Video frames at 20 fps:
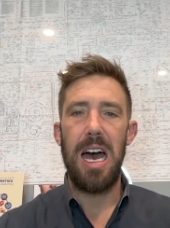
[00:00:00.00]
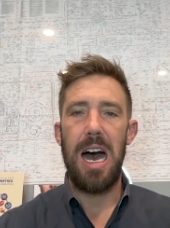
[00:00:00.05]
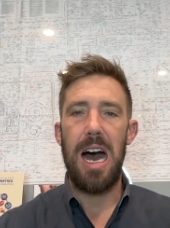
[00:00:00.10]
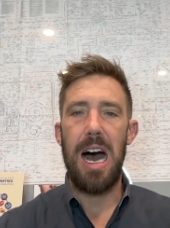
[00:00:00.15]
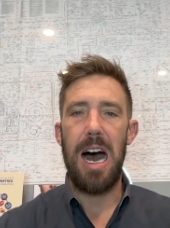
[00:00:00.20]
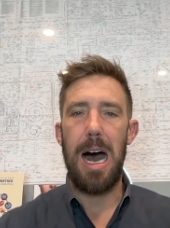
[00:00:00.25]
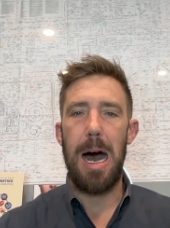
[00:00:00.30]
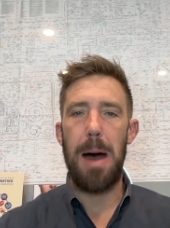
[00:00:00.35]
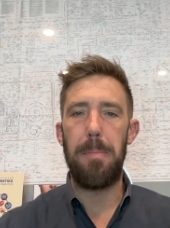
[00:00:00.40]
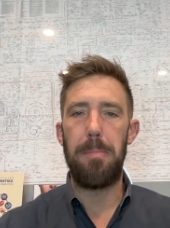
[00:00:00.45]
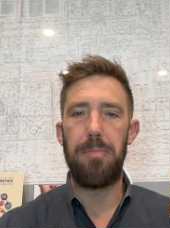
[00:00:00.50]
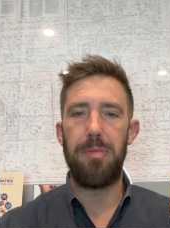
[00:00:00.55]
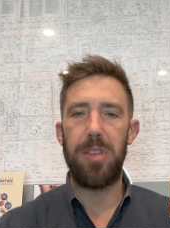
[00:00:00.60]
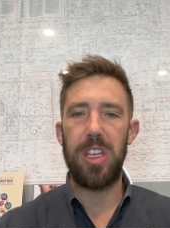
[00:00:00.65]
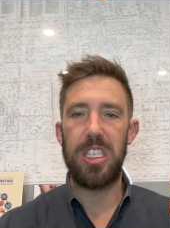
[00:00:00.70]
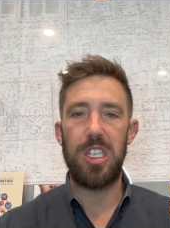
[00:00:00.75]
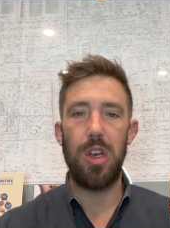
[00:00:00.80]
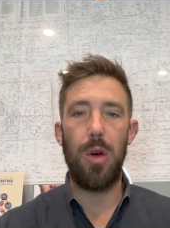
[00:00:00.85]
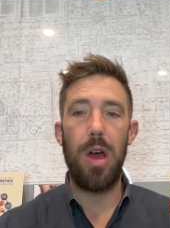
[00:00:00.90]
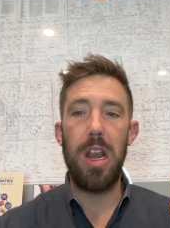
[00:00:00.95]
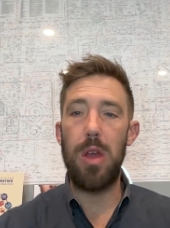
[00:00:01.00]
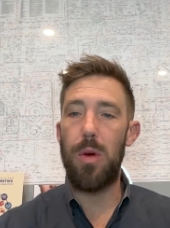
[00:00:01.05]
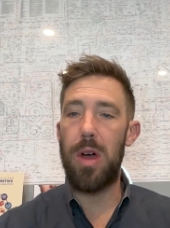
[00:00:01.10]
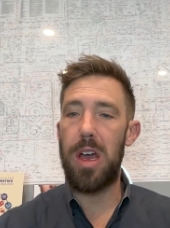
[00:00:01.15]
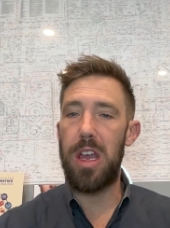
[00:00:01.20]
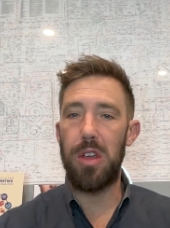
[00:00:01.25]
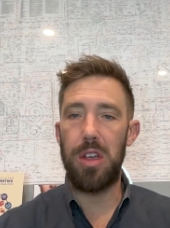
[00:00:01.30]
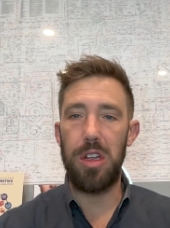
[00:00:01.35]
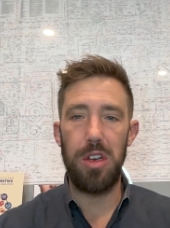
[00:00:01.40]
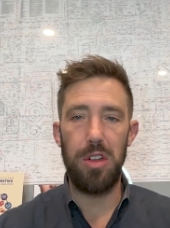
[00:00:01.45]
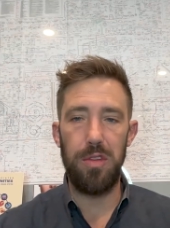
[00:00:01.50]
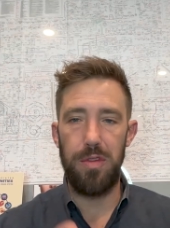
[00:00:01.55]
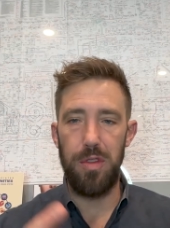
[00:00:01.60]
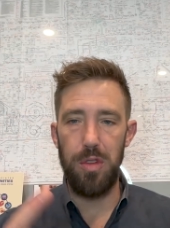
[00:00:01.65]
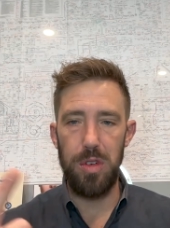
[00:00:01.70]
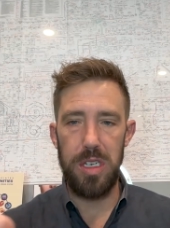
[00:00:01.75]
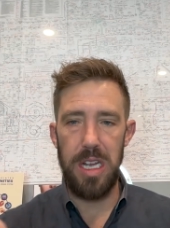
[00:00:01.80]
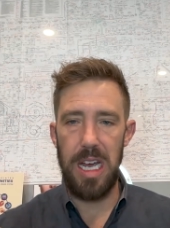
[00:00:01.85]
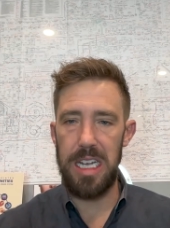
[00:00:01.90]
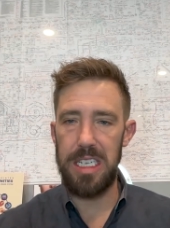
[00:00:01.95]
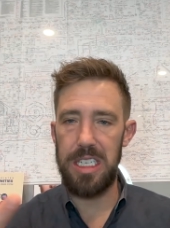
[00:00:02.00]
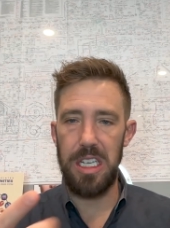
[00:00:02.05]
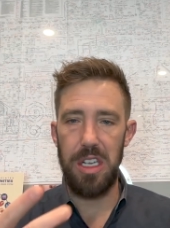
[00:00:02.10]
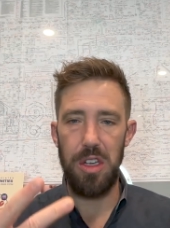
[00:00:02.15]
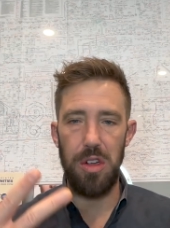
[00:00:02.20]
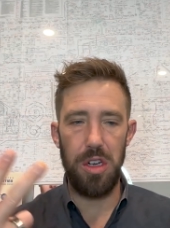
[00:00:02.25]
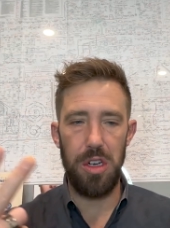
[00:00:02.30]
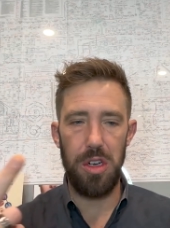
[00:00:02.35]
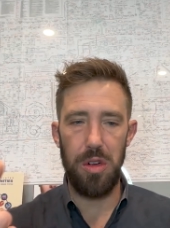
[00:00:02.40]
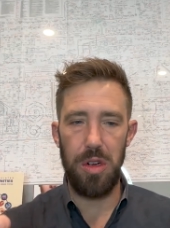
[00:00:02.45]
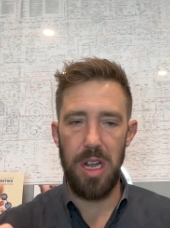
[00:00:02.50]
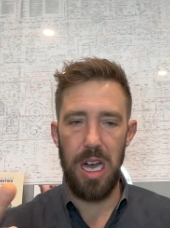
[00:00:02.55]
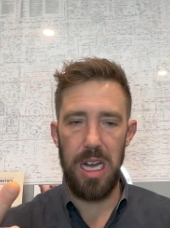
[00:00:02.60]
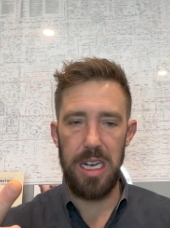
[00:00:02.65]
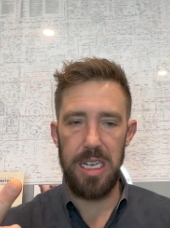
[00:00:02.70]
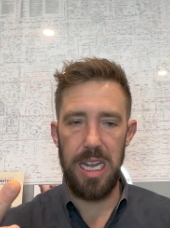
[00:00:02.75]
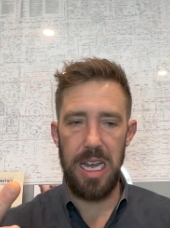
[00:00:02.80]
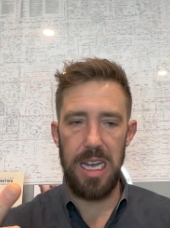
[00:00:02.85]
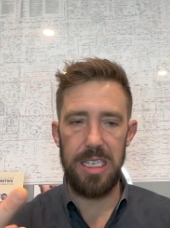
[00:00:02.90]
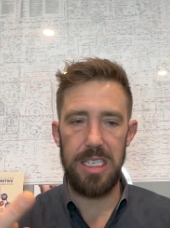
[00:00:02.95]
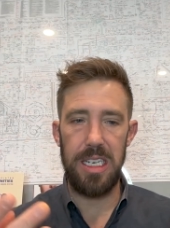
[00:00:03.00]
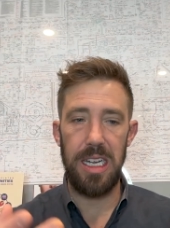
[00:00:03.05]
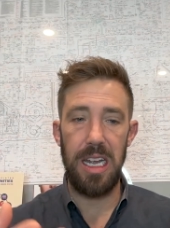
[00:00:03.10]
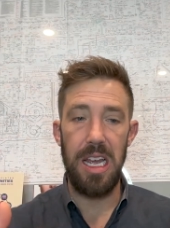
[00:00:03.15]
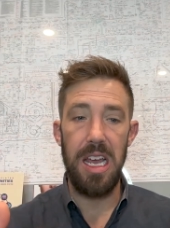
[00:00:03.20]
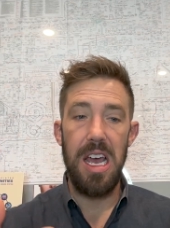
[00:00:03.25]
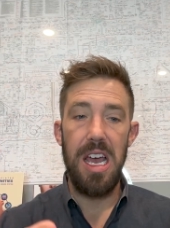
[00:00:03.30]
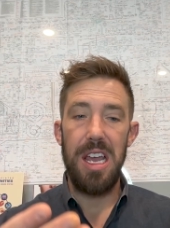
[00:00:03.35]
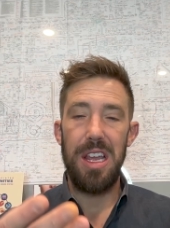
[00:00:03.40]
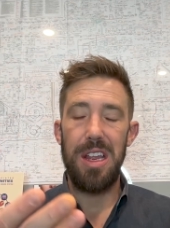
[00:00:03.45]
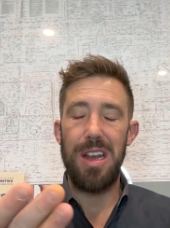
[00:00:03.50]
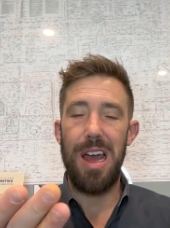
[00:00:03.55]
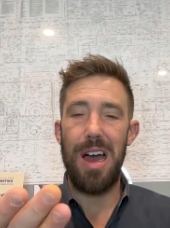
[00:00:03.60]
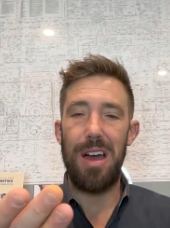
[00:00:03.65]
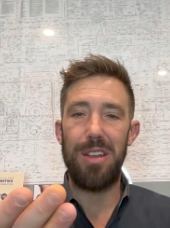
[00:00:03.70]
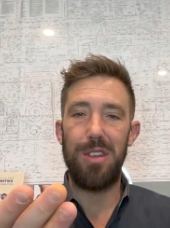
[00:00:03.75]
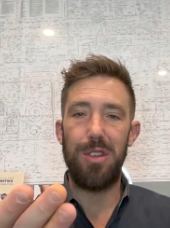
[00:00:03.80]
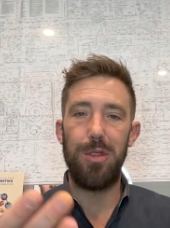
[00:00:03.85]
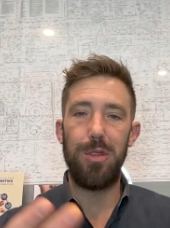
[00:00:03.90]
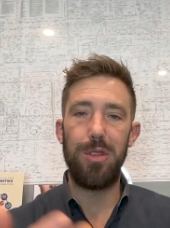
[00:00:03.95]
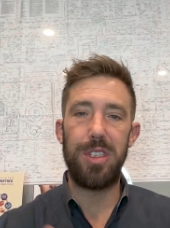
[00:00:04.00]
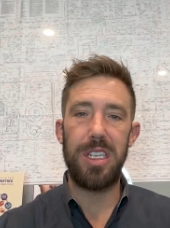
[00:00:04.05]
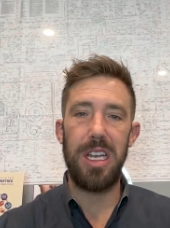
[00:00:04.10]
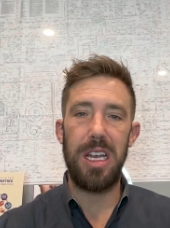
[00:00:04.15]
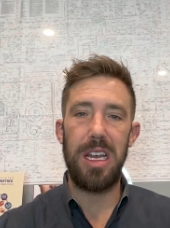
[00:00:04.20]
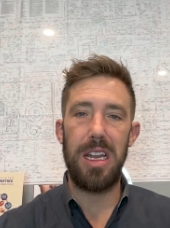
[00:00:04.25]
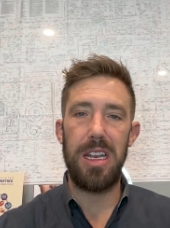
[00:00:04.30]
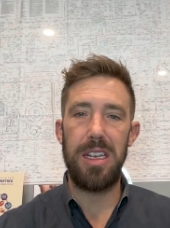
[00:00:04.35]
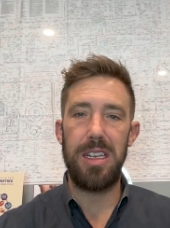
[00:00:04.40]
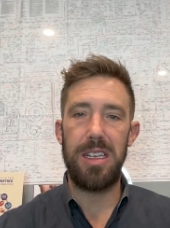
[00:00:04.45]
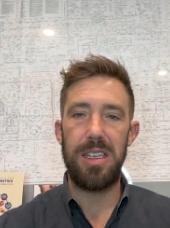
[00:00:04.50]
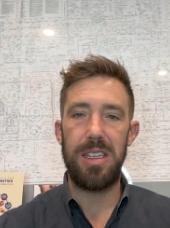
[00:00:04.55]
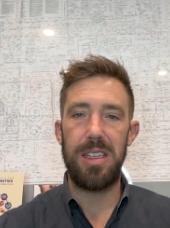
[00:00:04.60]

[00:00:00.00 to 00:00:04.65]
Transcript: um, so anyway you could do food testing you could do gut testing now you said